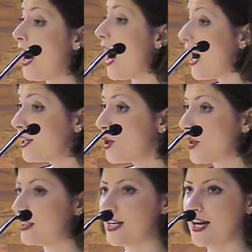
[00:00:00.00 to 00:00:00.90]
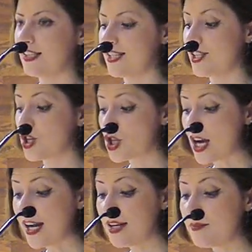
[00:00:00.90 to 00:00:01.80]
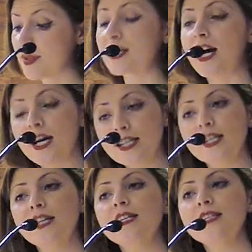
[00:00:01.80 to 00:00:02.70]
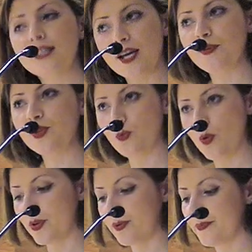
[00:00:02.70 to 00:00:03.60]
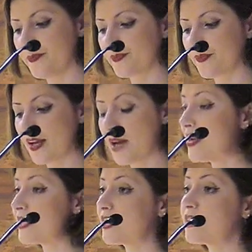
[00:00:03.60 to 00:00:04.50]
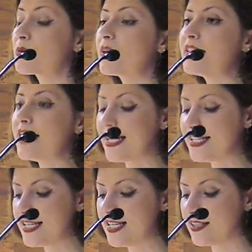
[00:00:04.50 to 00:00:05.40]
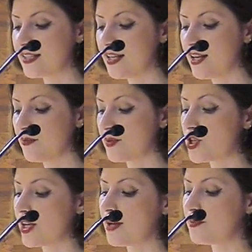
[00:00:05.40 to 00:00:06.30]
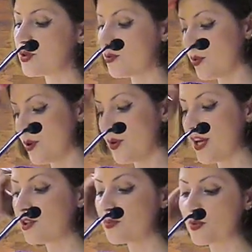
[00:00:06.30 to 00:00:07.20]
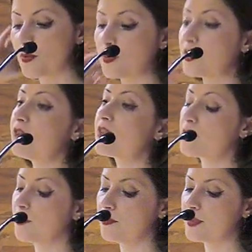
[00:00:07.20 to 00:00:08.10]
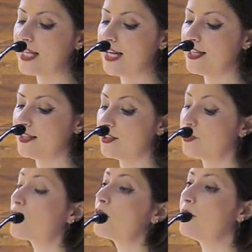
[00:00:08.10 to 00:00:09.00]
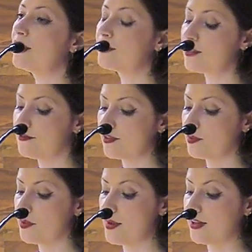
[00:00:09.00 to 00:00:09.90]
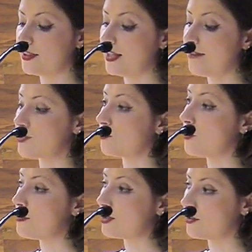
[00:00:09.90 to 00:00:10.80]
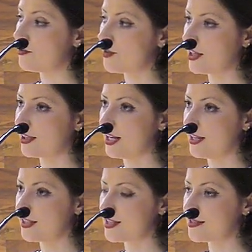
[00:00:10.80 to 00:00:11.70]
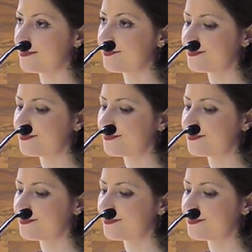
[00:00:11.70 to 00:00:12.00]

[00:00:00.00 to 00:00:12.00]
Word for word: I know Andriana as a shy but utterly determined woman. I met her in 2018 when she came to the UK to promote Invisible Battalion, a documentary film about the lives of women on the front lines.